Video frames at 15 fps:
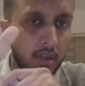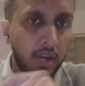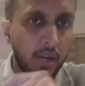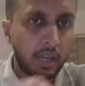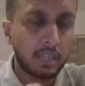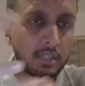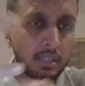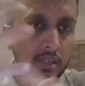
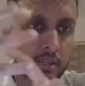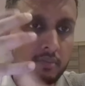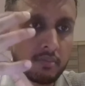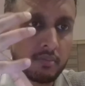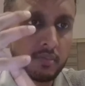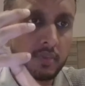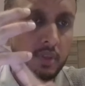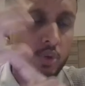Either
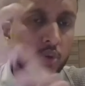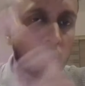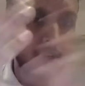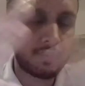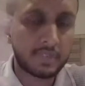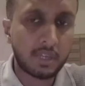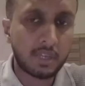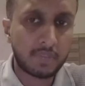you give
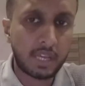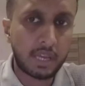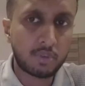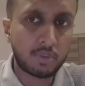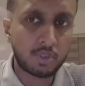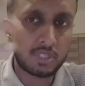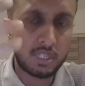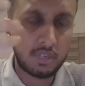some time
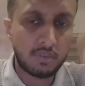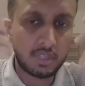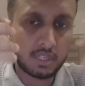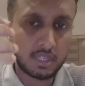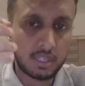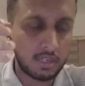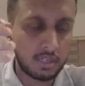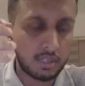to see
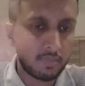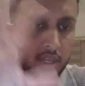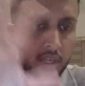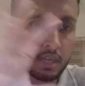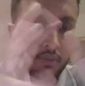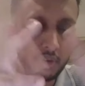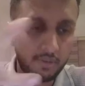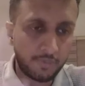whether the,
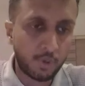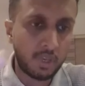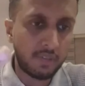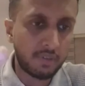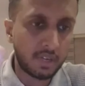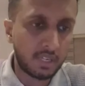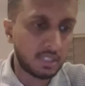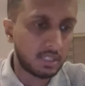even for
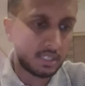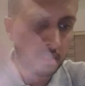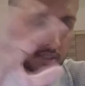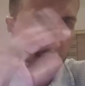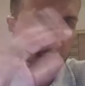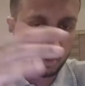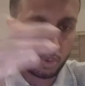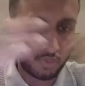liver disease,
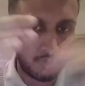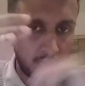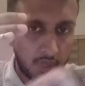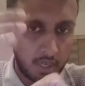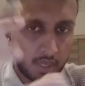so